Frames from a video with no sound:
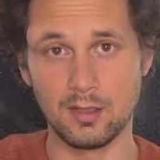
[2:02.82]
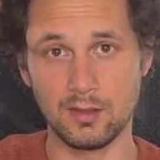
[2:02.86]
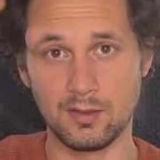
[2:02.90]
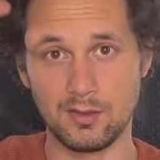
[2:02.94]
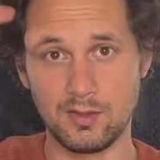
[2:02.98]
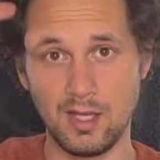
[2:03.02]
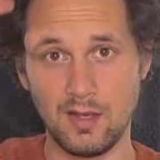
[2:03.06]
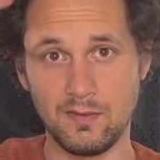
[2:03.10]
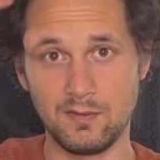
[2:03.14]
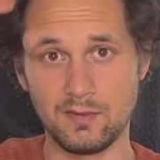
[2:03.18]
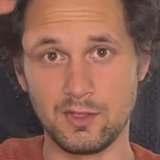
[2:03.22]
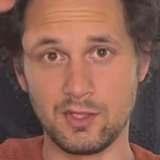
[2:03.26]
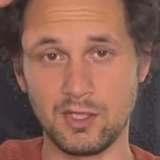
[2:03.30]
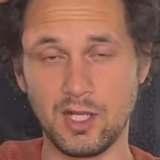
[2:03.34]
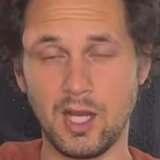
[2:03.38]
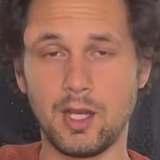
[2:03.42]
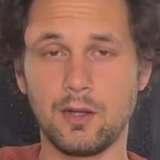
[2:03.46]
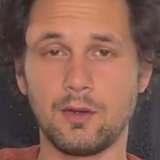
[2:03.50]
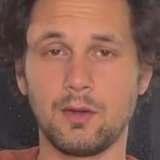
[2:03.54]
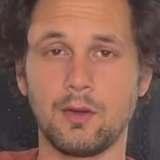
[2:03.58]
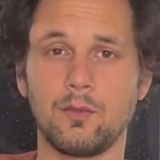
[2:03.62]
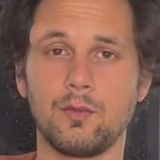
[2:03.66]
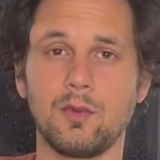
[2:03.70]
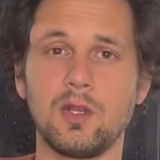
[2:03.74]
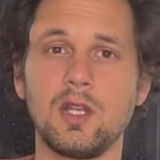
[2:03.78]
seventh
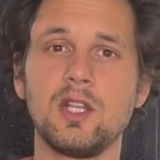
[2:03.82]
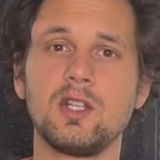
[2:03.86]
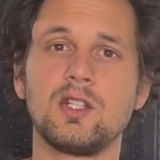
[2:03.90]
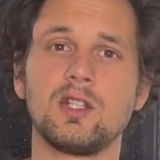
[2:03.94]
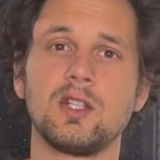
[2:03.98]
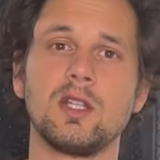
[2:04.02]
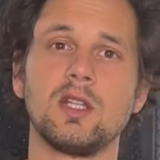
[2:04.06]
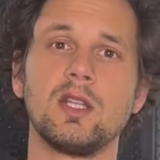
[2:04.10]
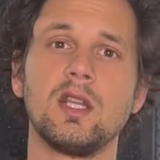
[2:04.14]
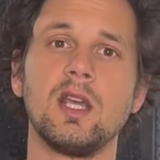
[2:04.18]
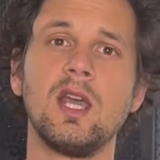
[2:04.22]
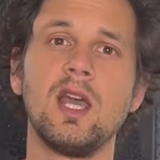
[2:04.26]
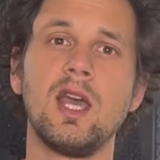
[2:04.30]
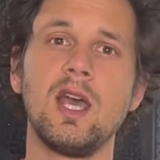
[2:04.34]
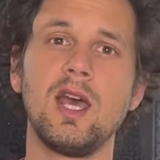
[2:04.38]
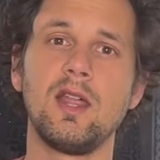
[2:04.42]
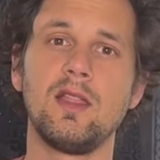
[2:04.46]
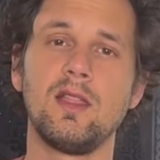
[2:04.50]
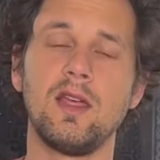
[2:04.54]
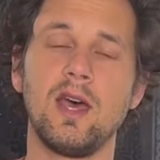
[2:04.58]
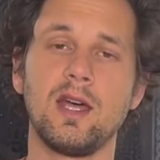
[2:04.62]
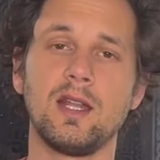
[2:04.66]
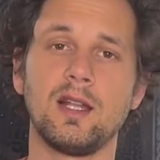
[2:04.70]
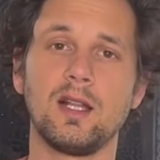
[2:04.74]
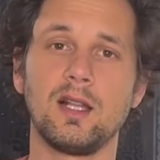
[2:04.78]
chakra region,
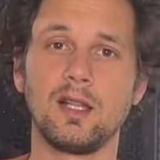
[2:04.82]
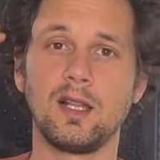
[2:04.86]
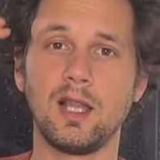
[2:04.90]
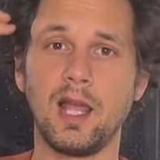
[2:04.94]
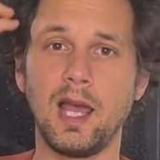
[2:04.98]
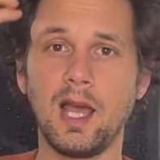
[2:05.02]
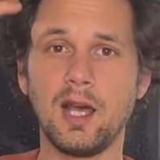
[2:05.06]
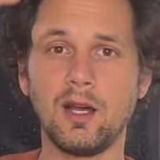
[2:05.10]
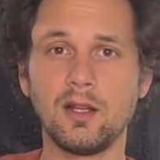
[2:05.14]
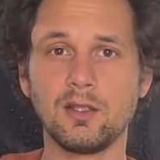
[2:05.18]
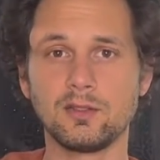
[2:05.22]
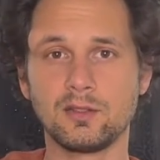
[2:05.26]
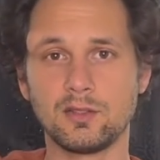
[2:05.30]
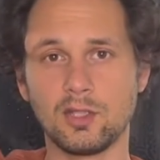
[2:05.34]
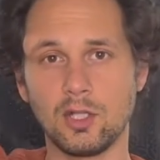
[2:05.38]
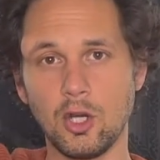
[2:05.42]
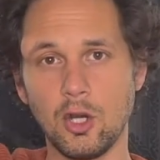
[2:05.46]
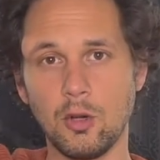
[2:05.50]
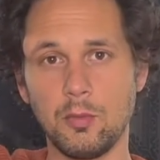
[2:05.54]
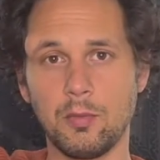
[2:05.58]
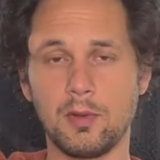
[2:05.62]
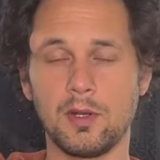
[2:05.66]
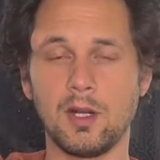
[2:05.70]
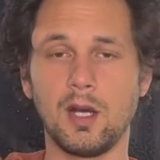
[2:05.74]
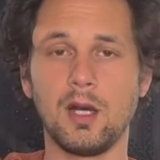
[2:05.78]
that allows to
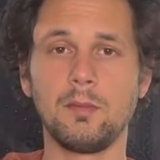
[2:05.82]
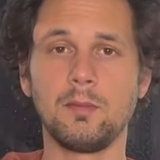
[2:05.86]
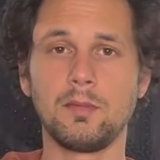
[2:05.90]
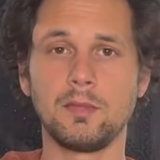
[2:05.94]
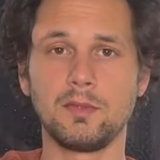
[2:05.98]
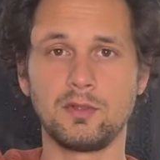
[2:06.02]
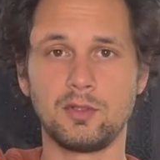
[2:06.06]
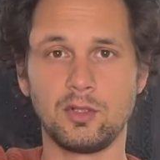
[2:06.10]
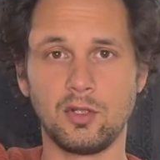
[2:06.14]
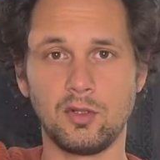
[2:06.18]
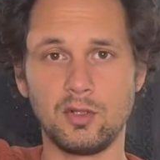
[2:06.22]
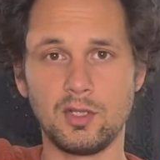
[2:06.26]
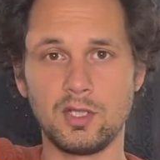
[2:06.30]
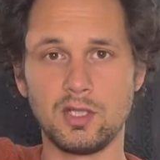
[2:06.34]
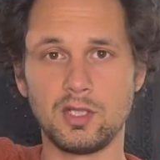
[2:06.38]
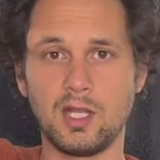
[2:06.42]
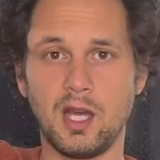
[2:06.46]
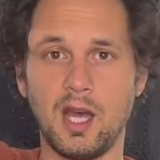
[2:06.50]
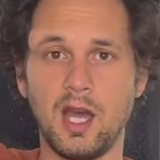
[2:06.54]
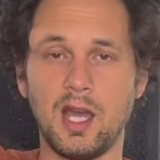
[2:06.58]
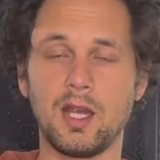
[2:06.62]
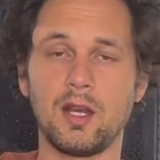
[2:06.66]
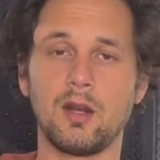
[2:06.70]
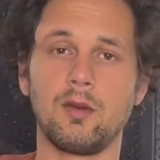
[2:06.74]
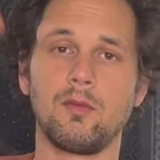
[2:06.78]
open up until these
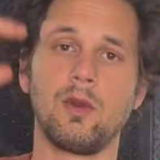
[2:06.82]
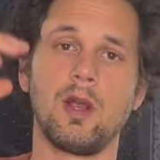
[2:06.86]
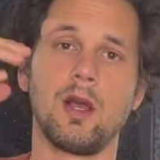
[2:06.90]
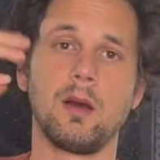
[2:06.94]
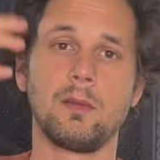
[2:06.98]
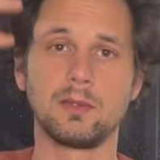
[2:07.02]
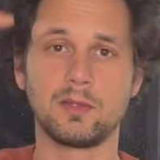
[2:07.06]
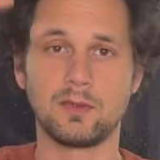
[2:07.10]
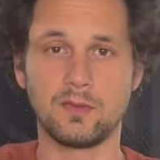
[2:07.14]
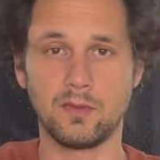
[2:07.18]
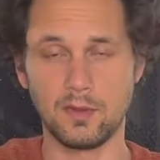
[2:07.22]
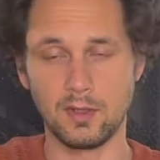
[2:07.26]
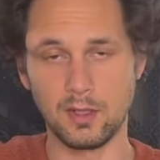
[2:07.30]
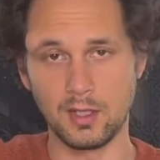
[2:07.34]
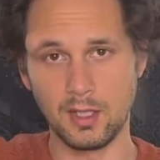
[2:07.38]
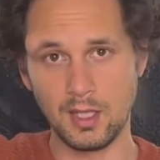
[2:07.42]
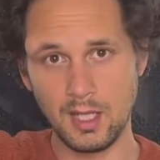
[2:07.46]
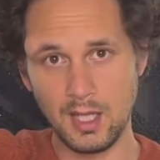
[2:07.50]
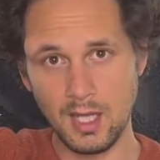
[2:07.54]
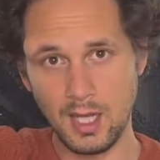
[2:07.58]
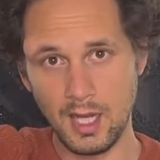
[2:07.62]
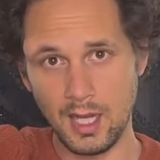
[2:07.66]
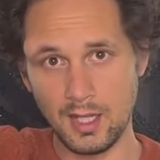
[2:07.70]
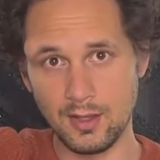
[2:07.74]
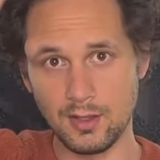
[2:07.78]
higher realms
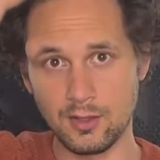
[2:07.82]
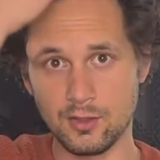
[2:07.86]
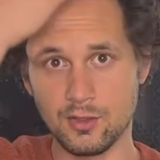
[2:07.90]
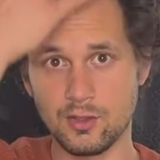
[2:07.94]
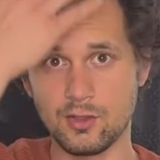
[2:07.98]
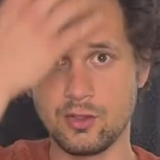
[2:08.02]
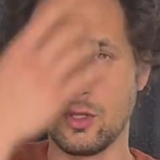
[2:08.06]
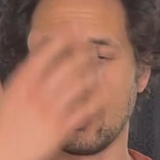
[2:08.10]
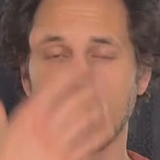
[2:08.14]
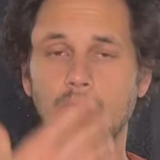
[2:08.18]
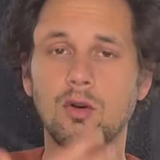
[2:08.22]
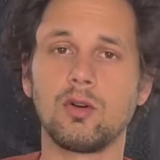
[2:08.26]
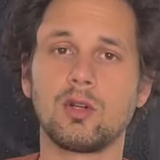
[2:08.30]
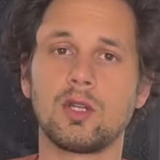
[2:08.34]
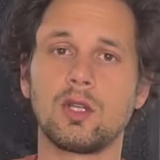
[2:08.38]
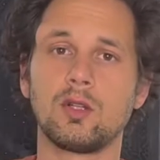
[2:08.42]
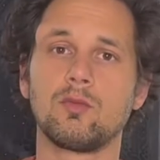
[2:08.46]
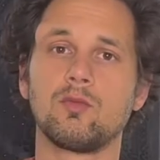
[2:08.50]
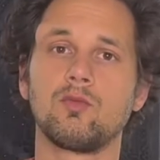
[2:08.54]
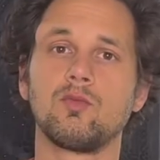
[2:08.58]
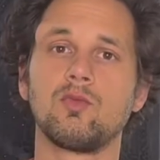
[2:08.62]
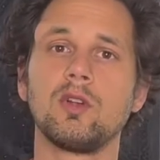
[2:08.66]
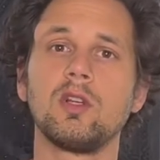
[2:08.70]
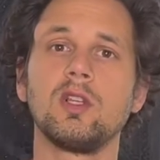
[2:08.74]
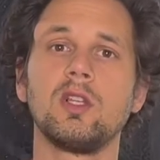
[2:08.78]
and the soul
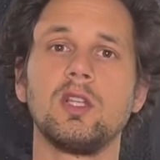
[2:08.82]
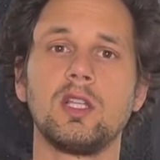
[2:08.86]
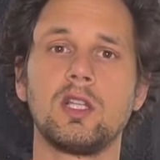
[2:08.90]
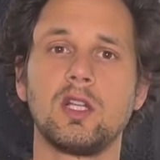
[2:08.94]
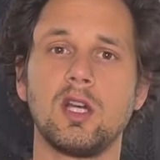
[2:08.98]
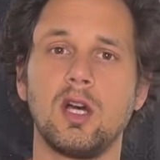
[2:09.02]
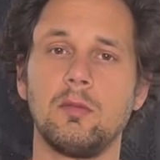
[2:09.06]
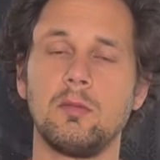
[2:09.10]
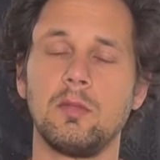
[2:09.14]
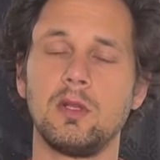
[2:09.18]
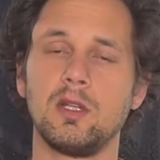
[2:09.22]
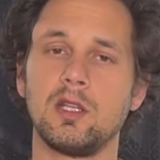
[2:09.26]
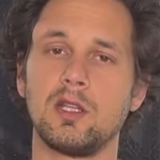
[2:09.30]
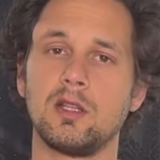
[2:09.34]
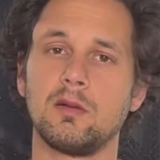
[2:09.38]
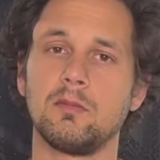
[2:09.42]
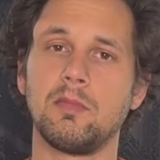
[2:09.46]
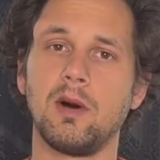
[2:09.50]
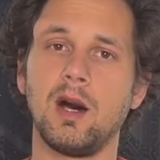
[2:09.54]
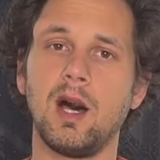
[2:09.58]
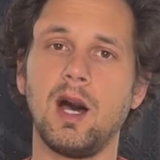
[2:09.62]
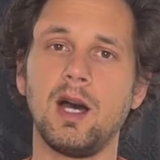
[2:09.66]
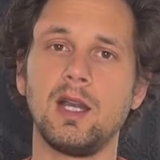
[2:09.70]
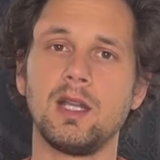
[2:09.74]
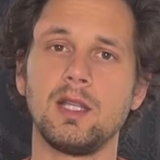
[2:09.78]
can really come into the
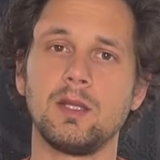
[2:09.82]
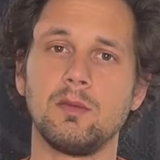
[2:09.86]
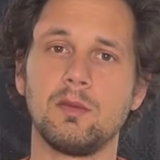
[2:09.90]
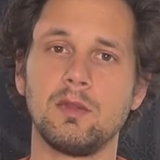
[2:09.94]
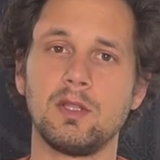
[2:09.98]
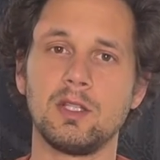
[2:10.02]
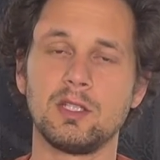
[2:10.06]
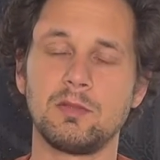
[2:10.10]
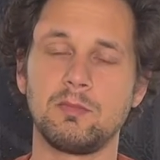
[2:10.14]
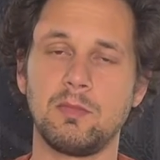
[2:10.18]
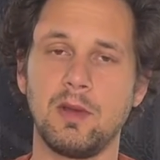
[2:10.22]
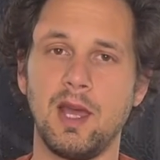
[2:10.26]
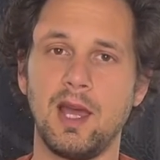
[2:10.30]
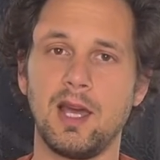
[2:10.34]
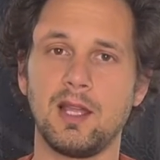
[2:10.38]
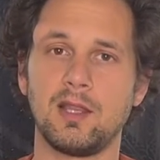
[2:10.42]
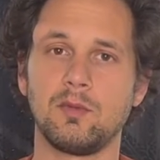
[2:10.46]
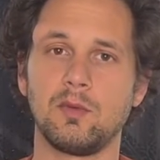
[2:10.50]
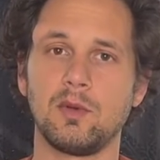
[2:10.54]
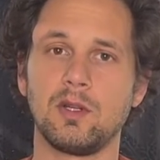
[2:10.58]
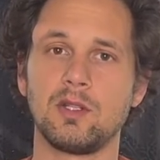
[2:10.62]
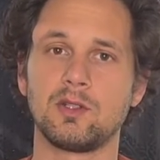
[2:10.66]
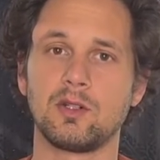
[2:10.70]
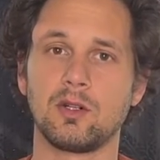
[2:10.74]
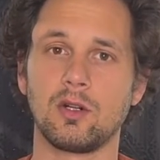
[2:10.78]
body when these
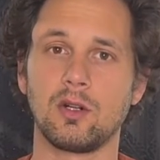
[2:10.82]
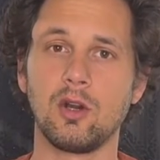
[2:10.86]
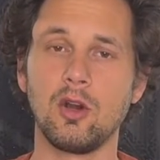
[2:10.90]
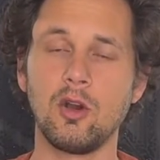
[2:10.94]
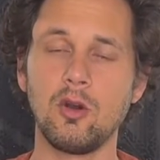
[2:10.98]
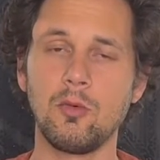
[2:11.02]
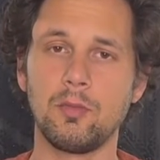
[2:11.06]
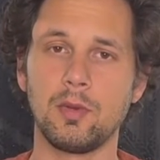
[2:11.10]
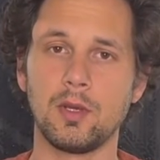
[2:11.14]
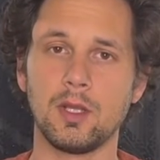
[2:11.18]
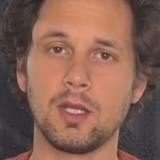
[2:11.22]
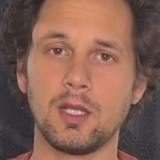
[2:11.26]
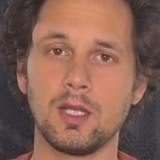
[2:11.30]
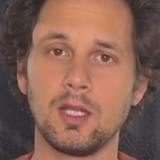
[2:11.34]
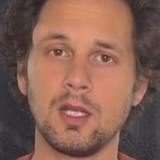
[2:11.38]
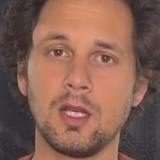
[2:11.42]
pathways are open.